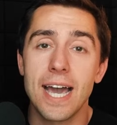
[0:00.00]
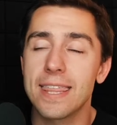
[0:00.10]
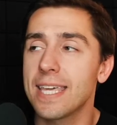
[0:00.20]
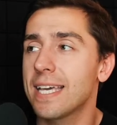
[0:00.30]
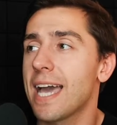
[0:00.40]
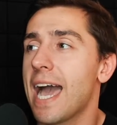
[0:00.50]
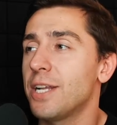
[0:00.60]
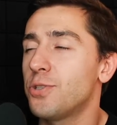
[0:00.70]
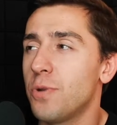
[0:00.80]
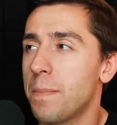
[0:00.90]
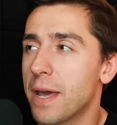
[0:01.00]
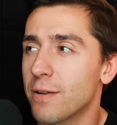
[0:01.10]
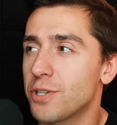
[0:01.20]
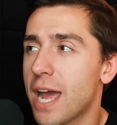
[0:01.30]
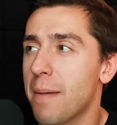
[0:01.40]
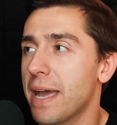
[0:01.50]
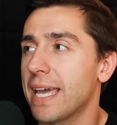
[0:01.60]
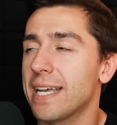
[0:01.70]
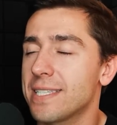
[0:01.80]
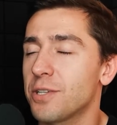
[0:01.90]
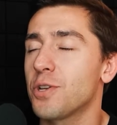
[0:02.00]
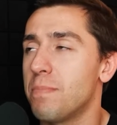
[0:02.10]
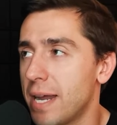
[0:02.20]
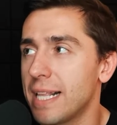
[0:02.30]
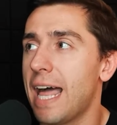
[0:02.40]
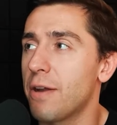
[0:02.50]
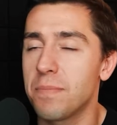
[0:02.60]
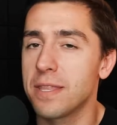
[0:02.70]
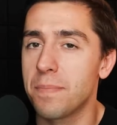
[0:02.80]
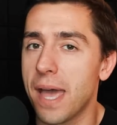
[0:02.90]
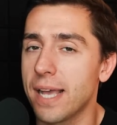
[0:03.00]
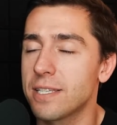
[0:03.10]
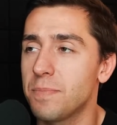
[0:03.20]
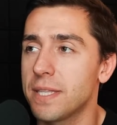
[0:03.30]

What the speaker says: I think I do a better job, I guess. So moneyline would be the best.